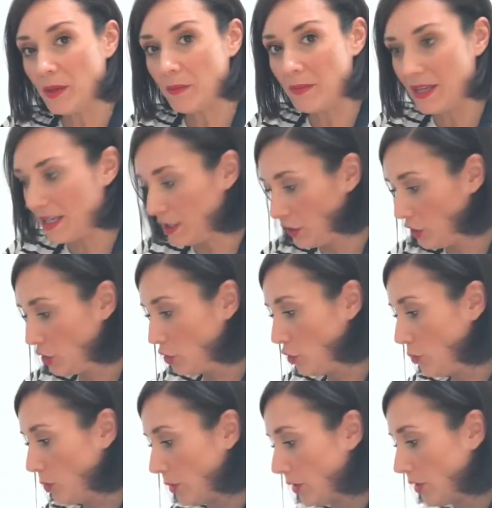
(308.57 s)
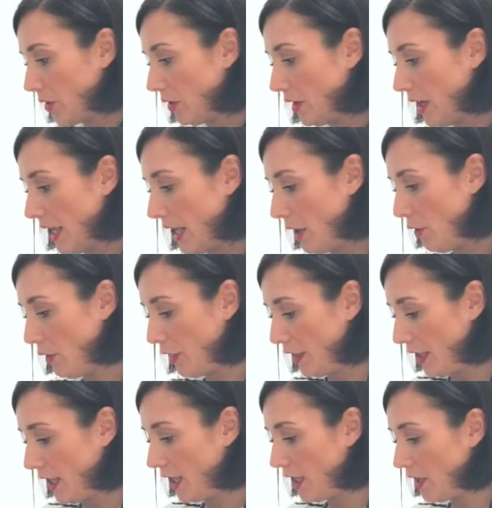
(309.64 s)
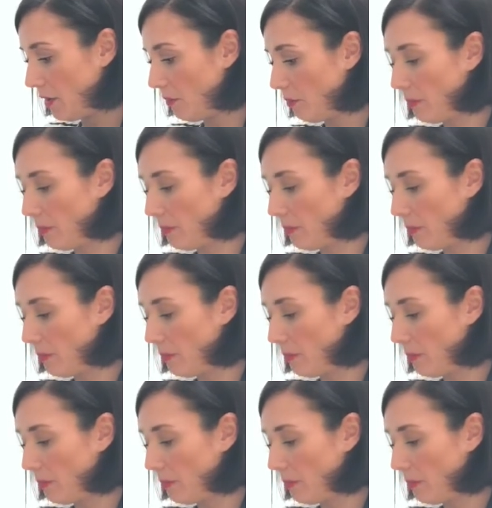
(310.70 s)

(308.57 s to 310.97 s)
it being super healthy,